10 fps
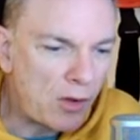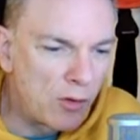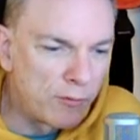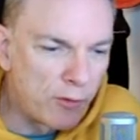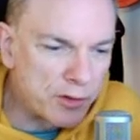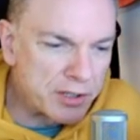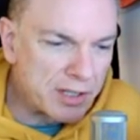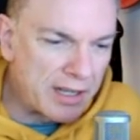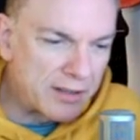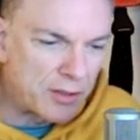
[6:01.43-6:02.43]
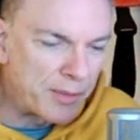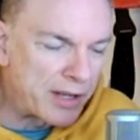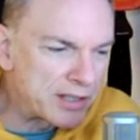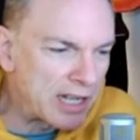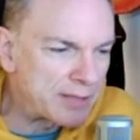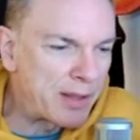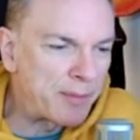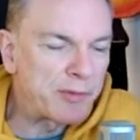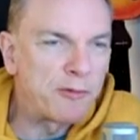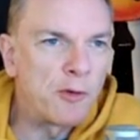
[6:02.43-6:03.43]
Unfortunately, someone else asked me
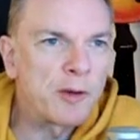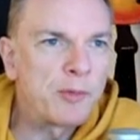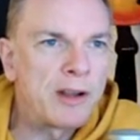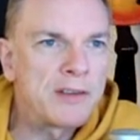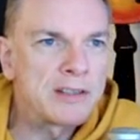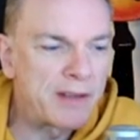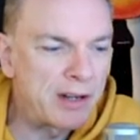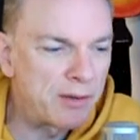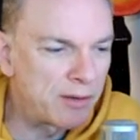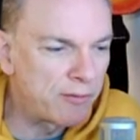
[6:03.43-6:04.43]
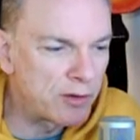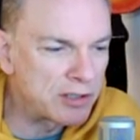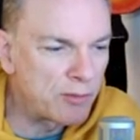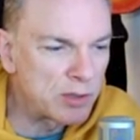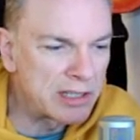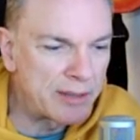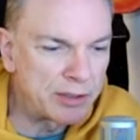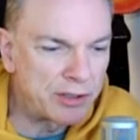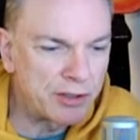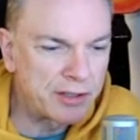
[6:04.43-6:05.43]
that before in a previous video and unfortunately I wasn't able
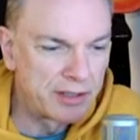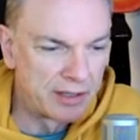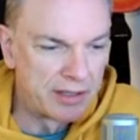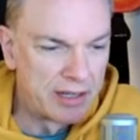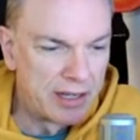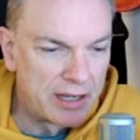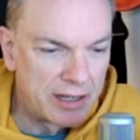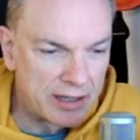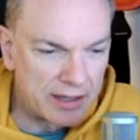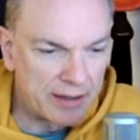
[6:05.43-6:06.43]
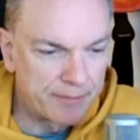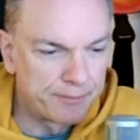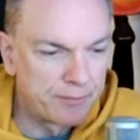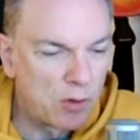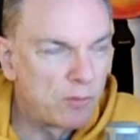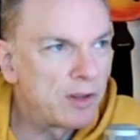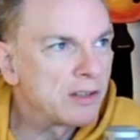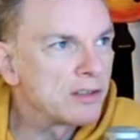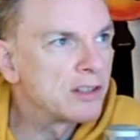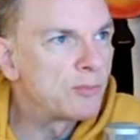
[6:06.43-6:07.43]
to do it. Um, hopefully it
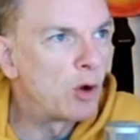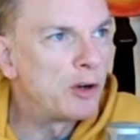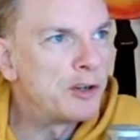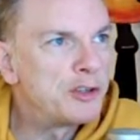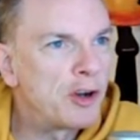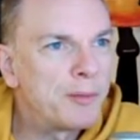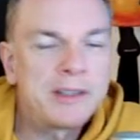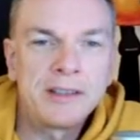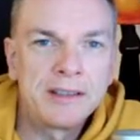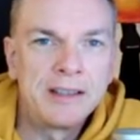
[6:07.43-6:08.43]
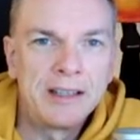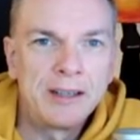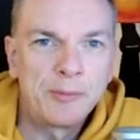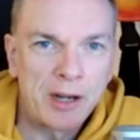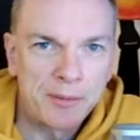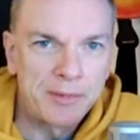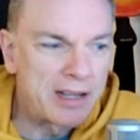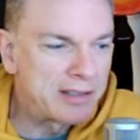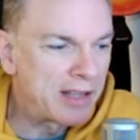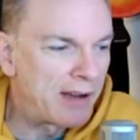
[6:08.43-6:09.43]
doesn't spoil your enjoyment. But um,
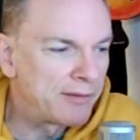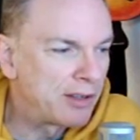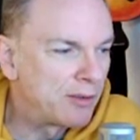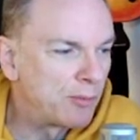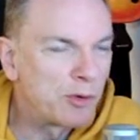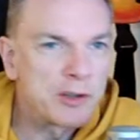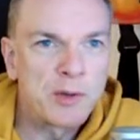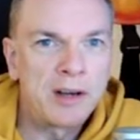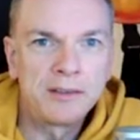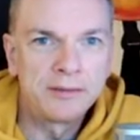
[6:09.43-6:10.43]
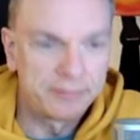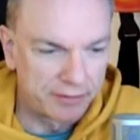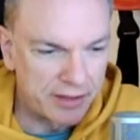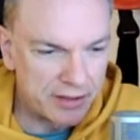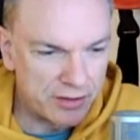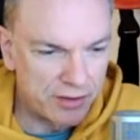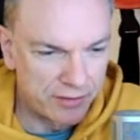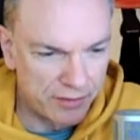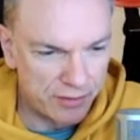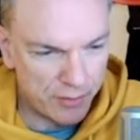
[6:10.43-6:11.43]
nice to have you on board as well. There's
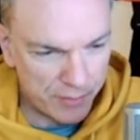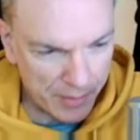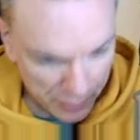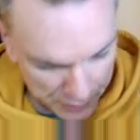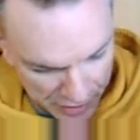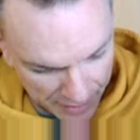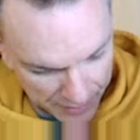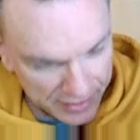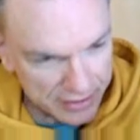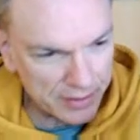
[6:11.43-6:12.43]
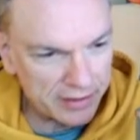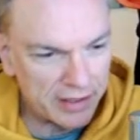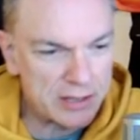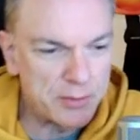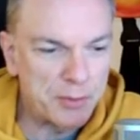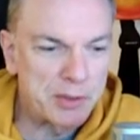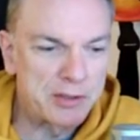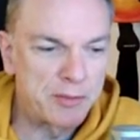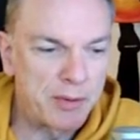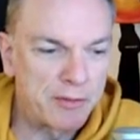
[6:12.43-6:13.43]
two people from Germany this week. Last week we had
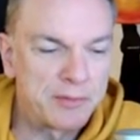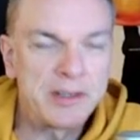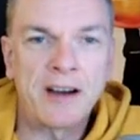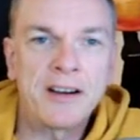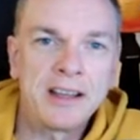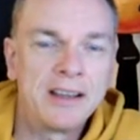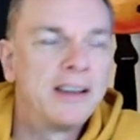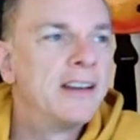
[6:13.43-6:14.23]
two people from Derry.